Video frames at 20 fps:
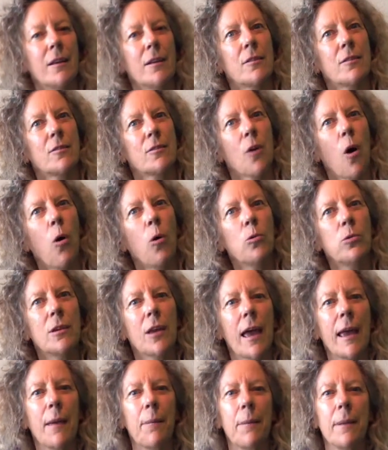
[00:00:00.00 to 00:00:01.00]
Soul
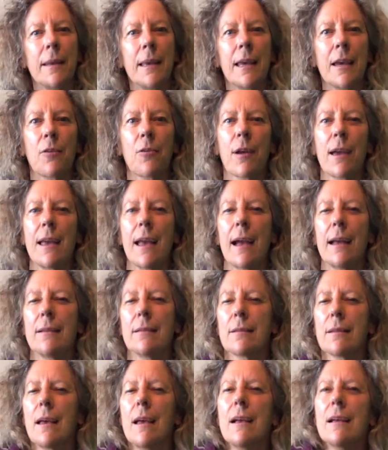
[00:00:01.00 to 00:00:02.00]
deepening
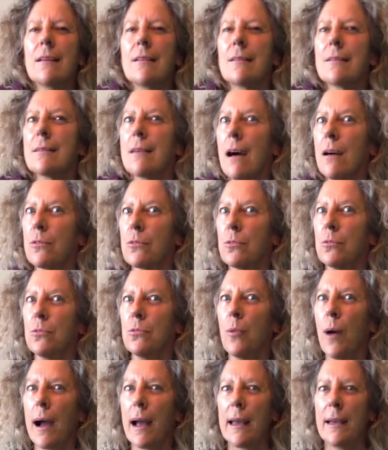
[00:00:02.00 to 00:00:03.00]
creates subtle
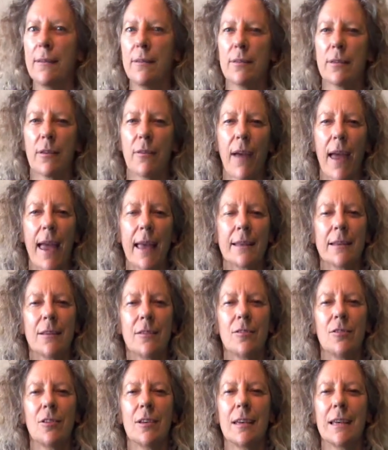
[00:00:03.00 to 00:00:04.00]
waves of
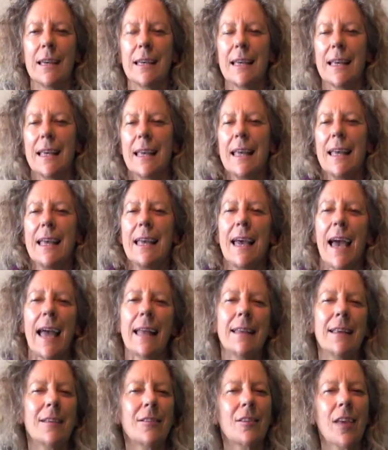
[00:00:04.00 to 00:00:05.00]
energy,
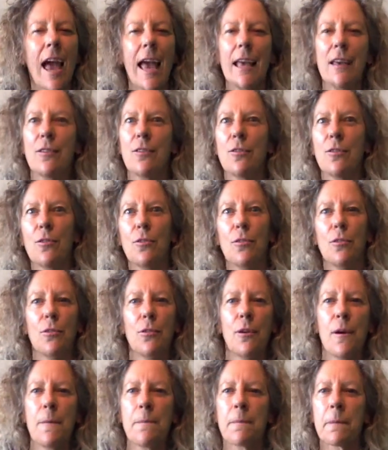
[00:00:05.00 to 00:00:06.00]
and it takes
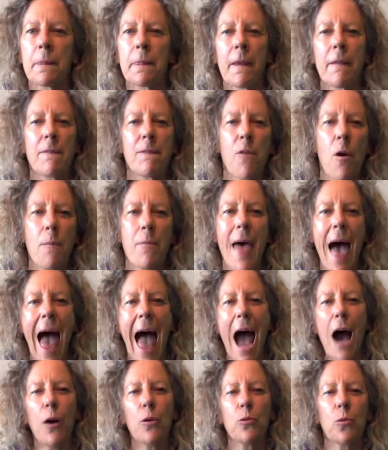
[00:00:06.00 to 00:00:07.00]
you from the
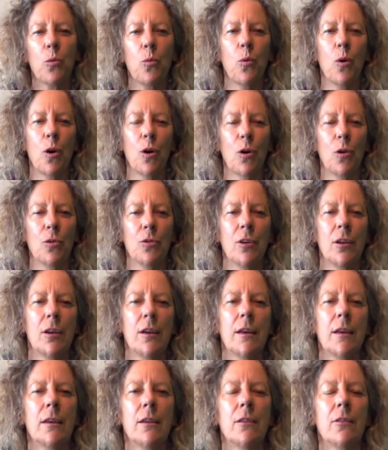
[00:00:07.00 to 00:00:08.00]
outer world
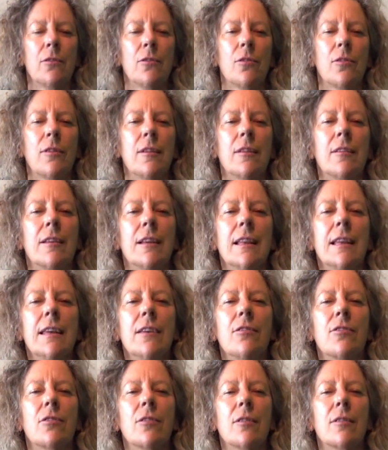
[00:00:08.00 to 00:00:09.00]
to the
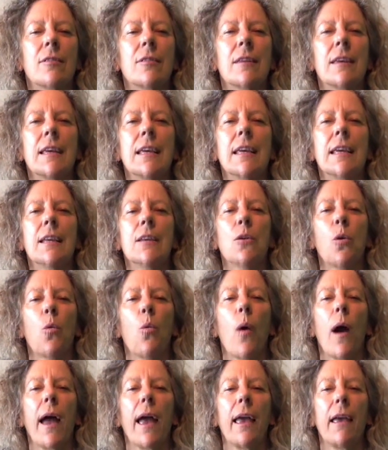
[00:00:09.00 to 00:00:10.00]
delicious inner
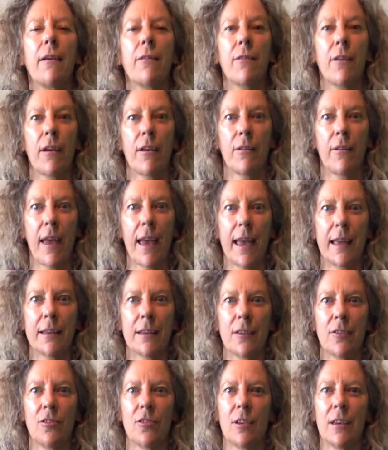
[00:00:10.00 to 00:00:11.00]
wave of
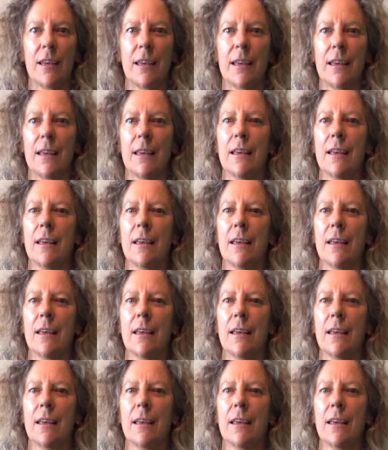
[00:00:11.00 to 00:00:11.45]
energy.